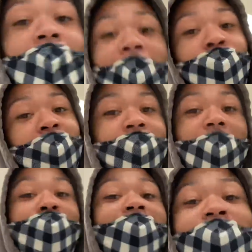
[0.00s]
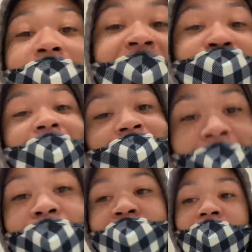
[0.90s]
I'm gonna eat this shit my
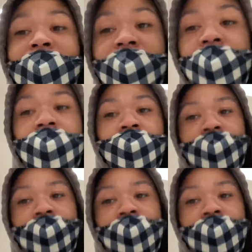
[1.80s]
damn self, too.